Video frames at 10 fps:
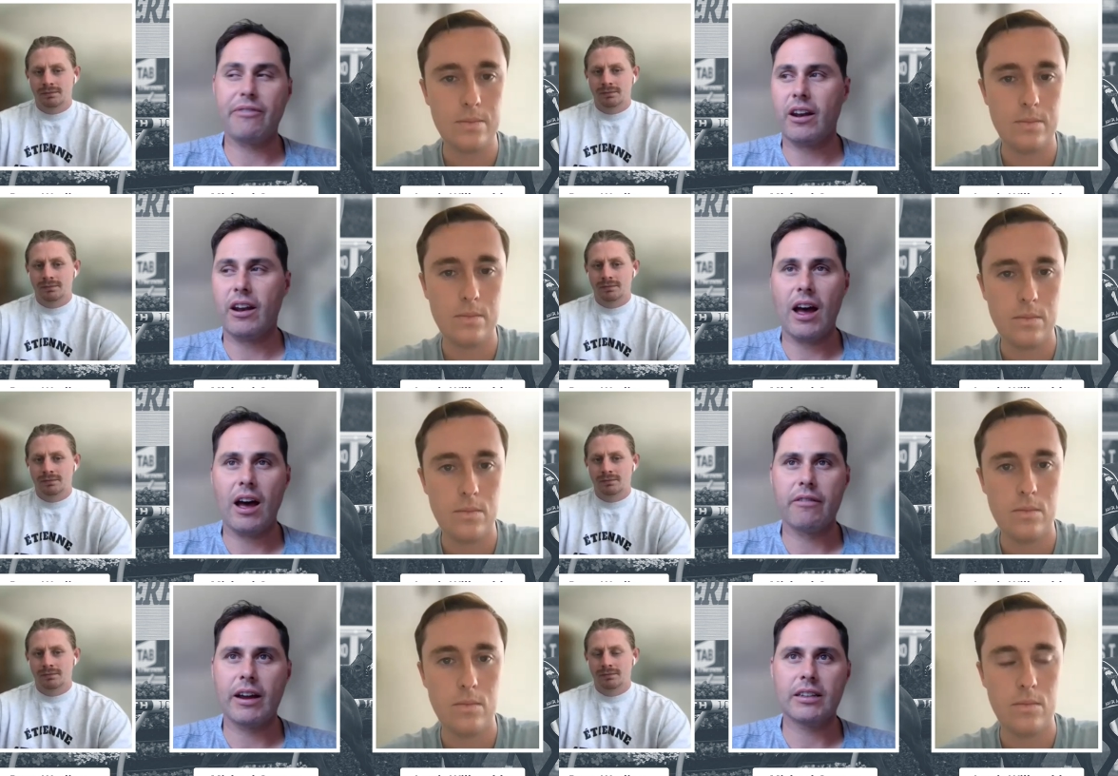Speaker 1: found it a
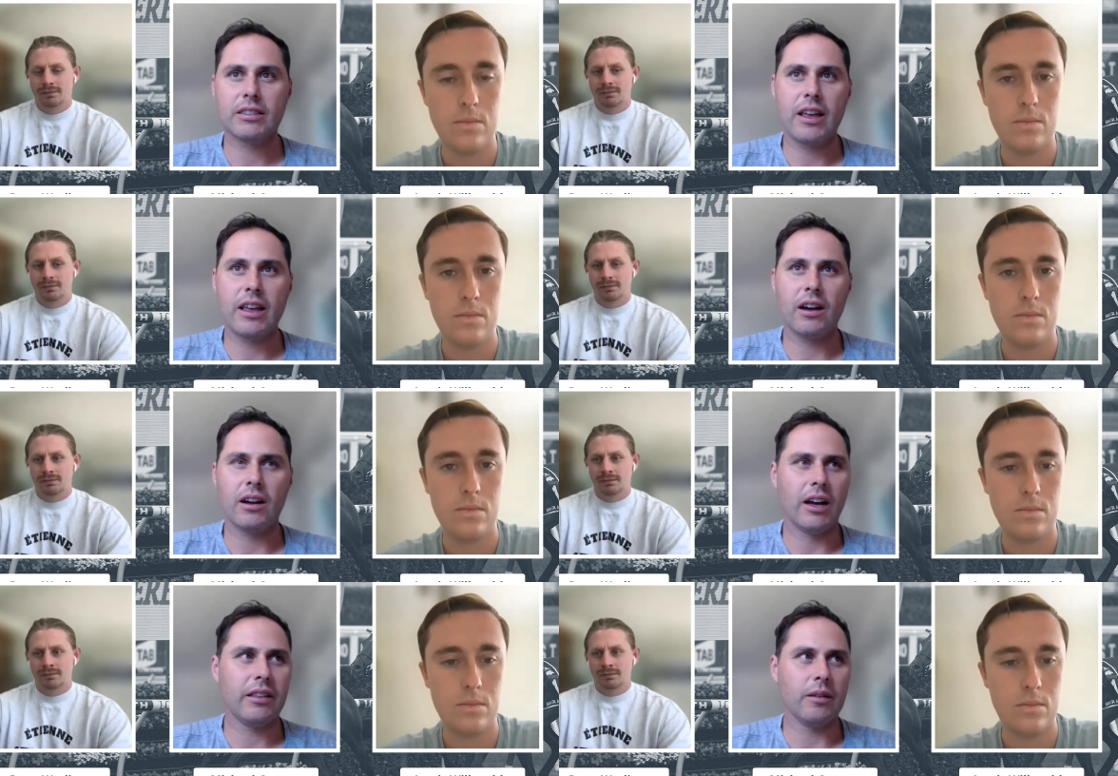hard race
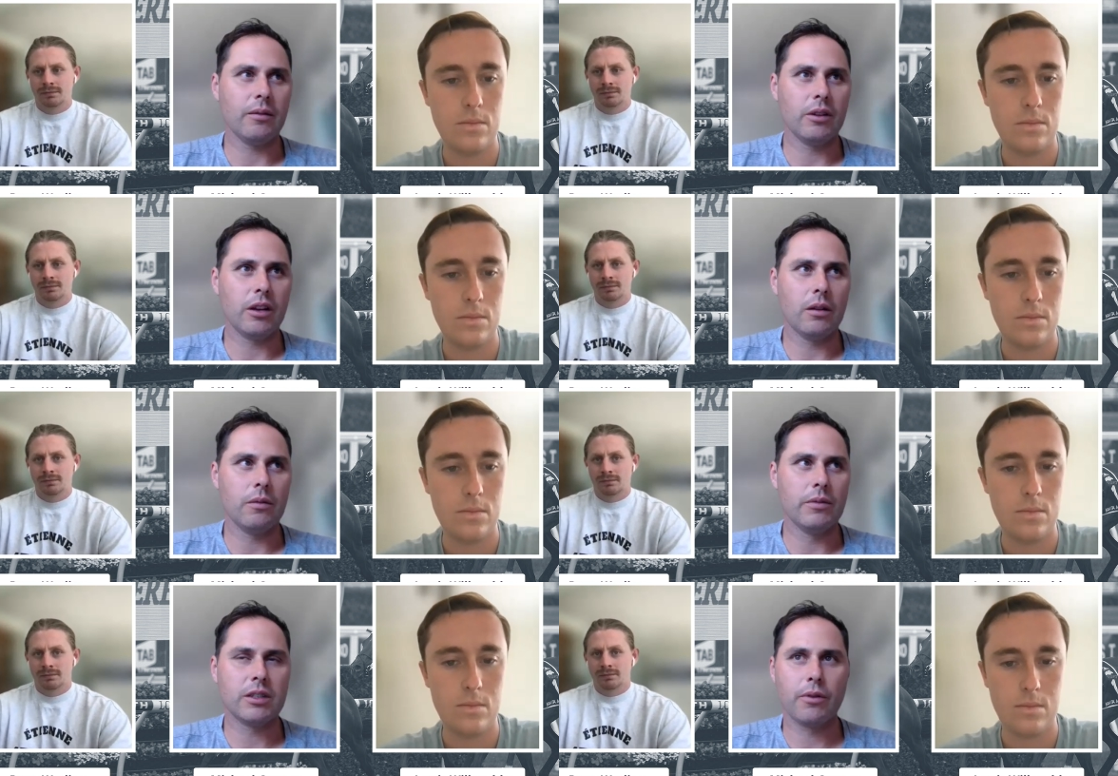now. I think, you
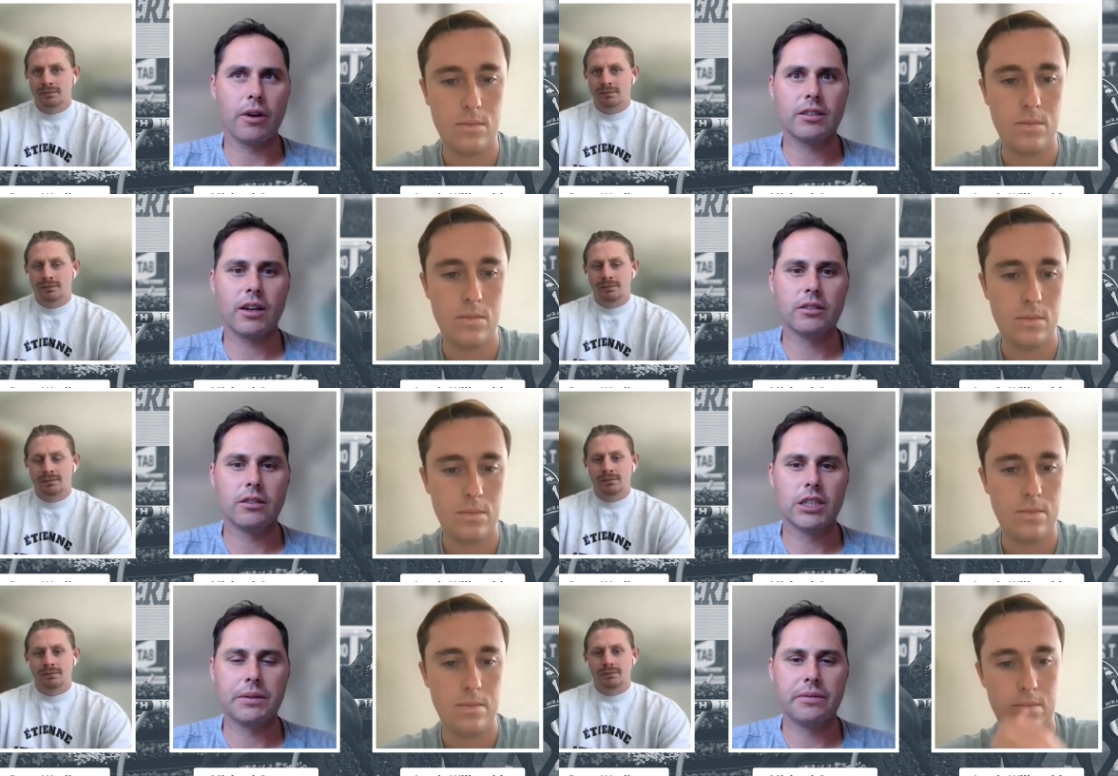know, Mr.
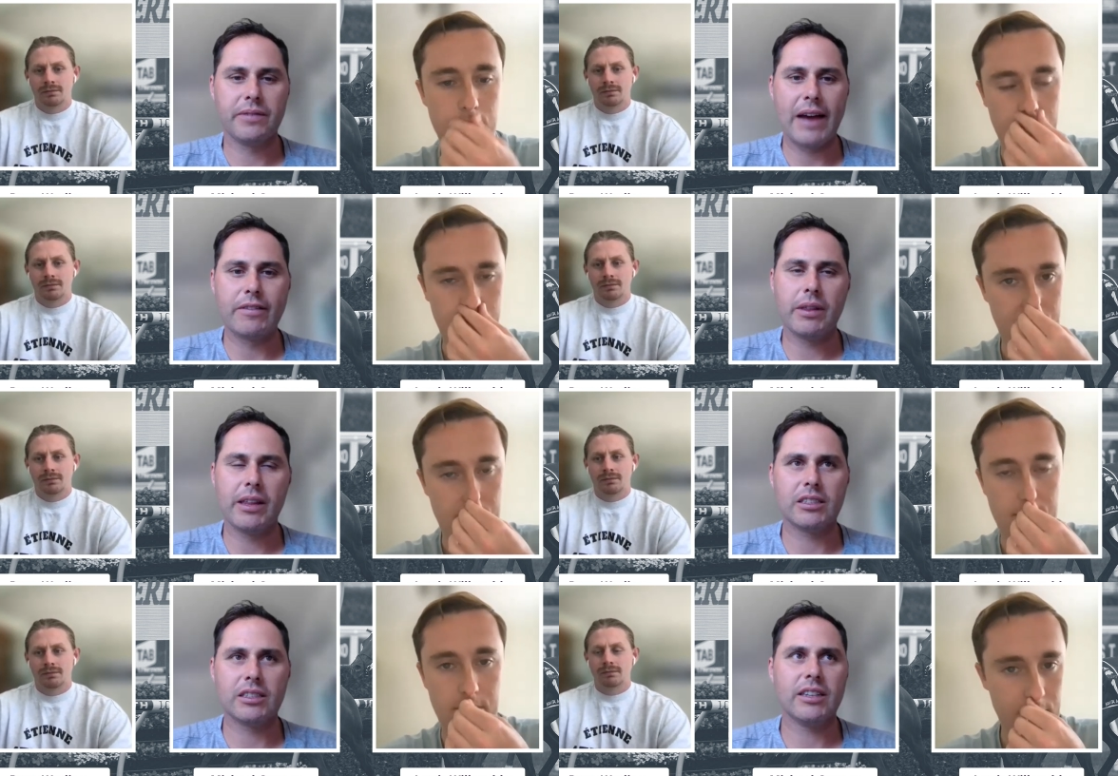Brightside deserved a favourite,
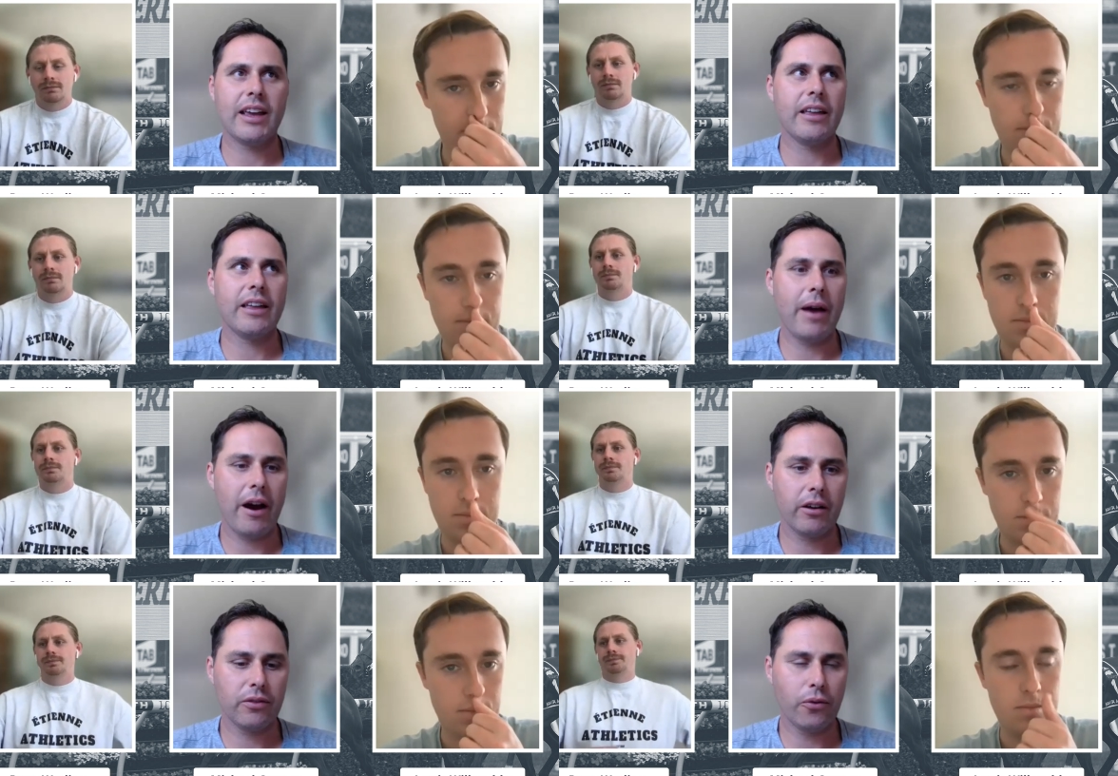but let's just see how the
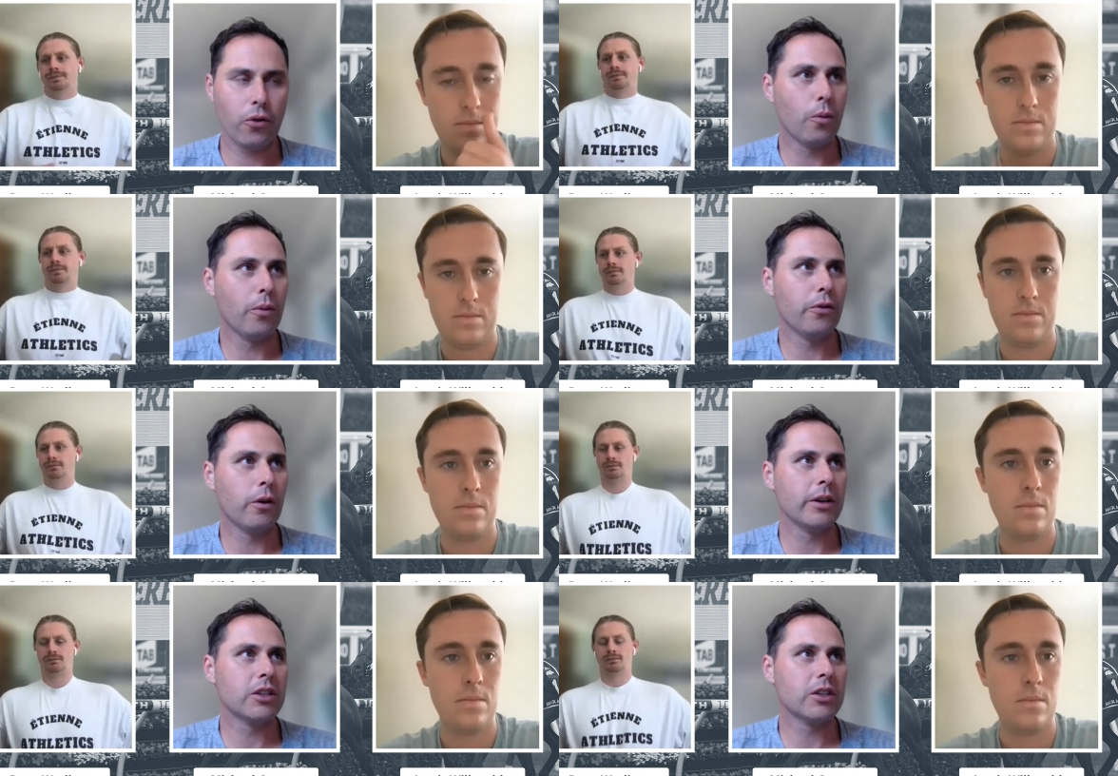barriers fall
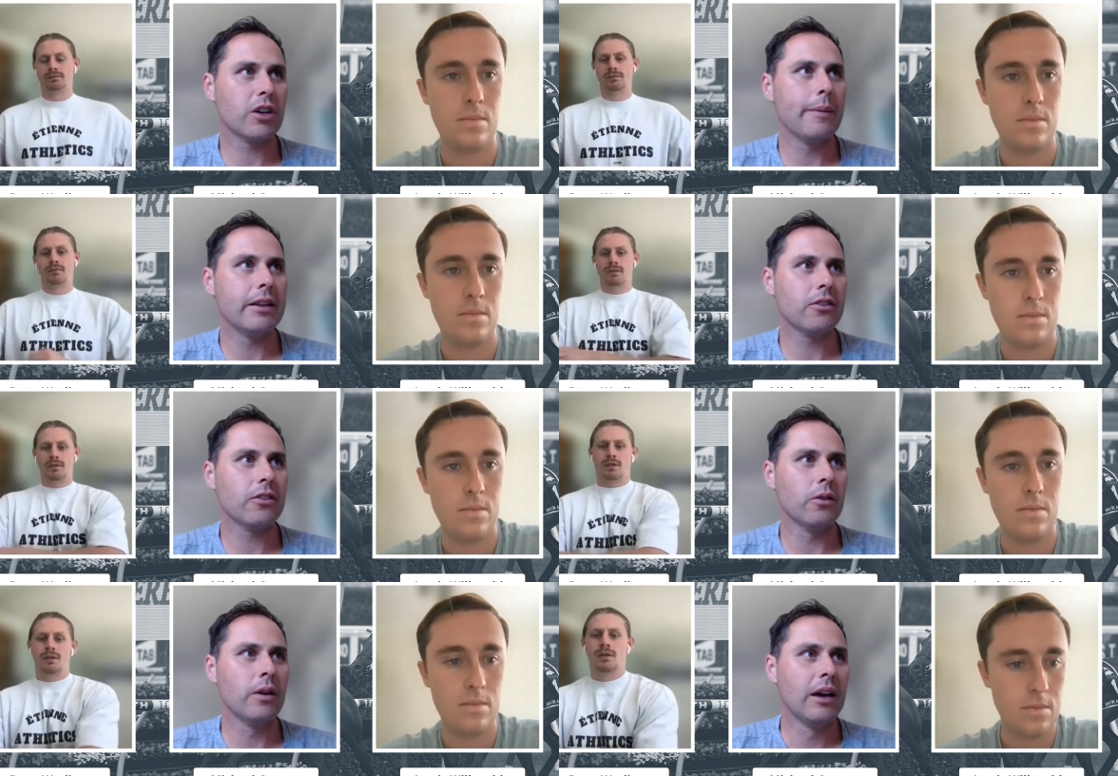before we chime
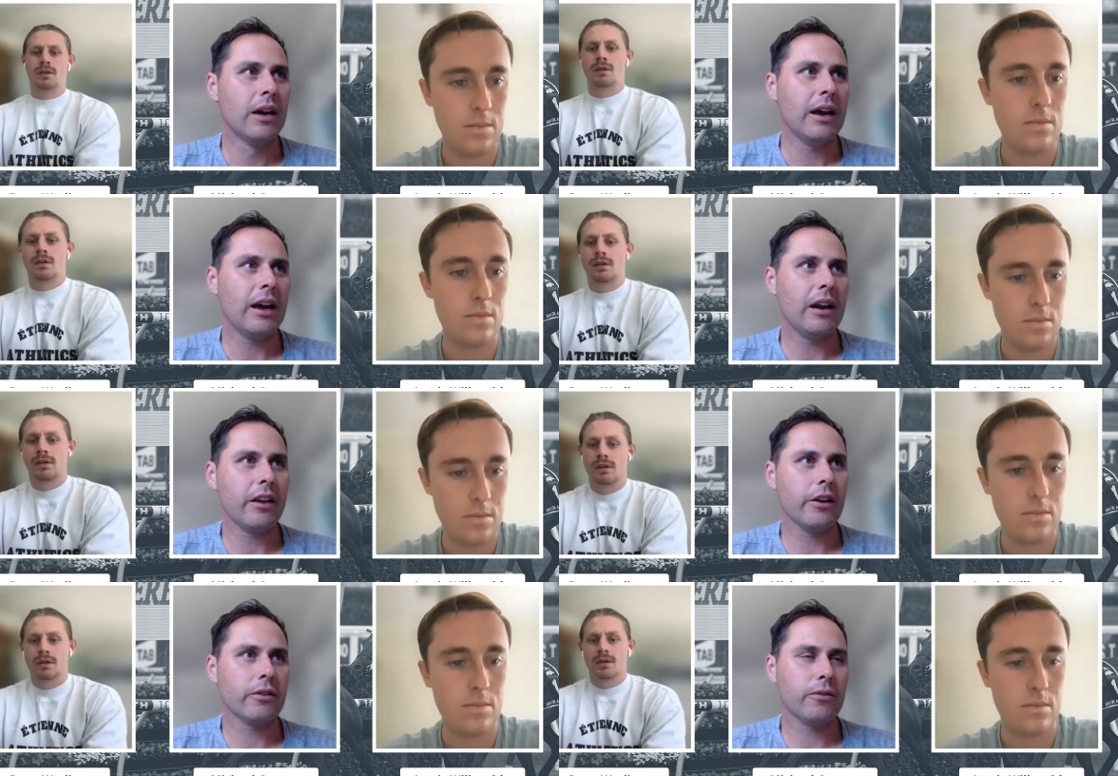into
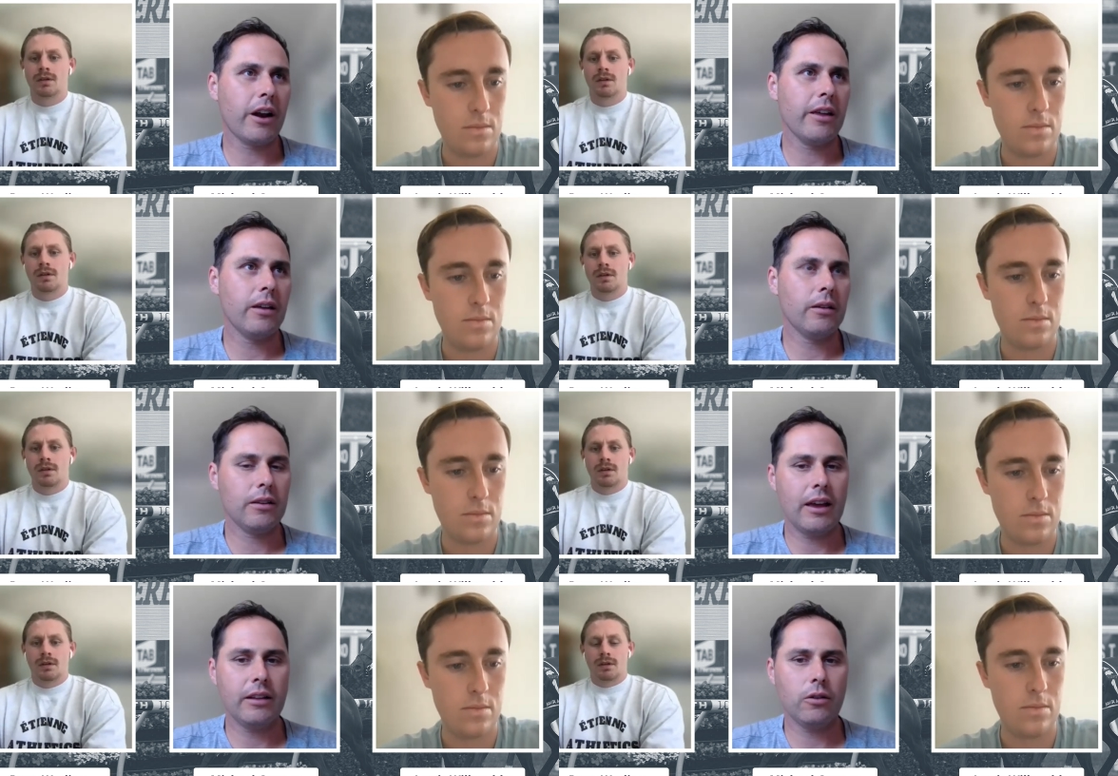anything else.
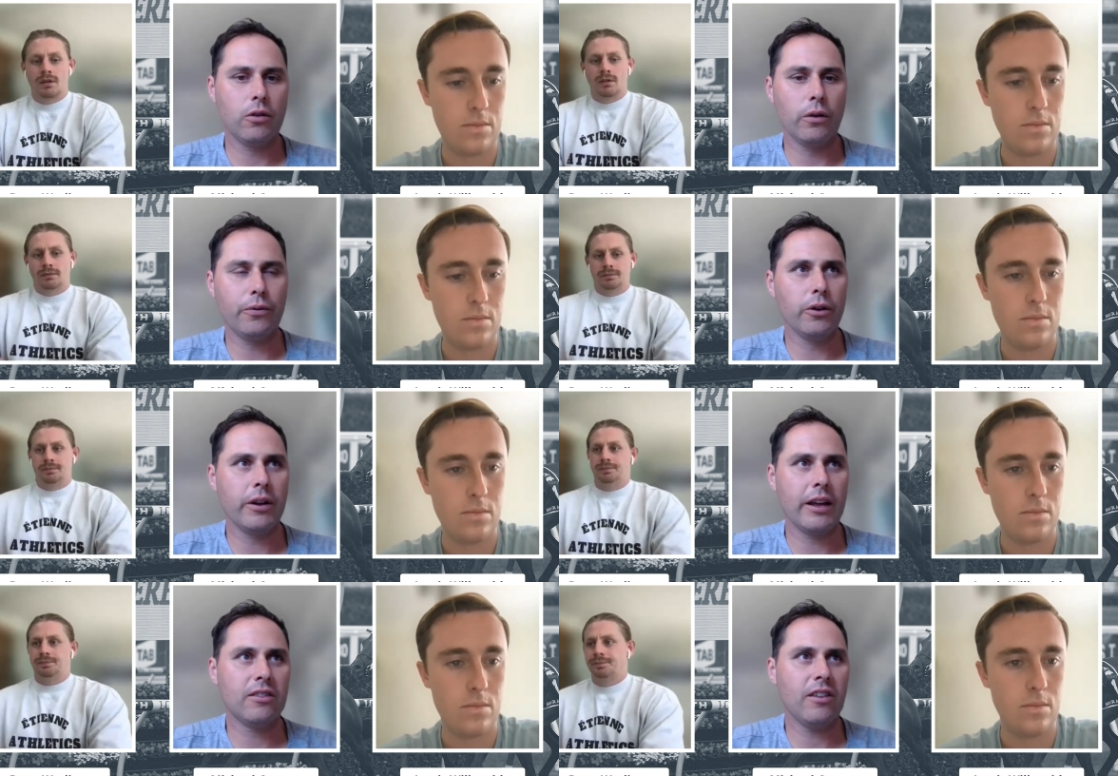Right, head to
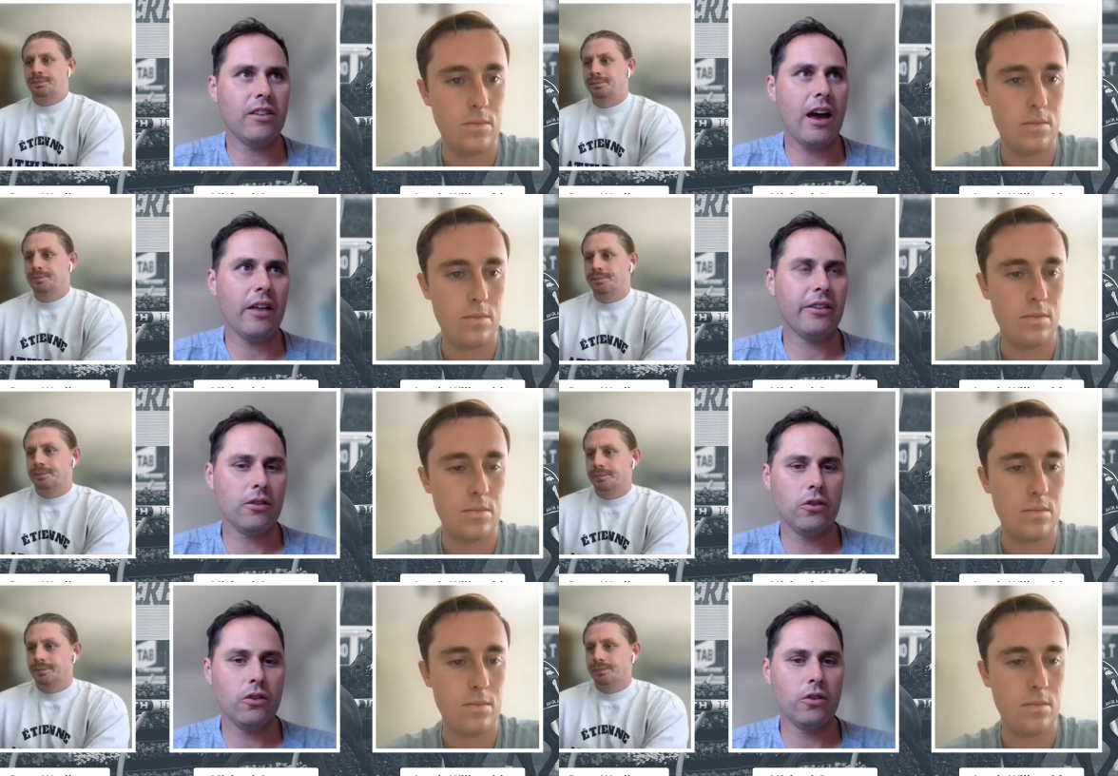Caulfield, head south. There's a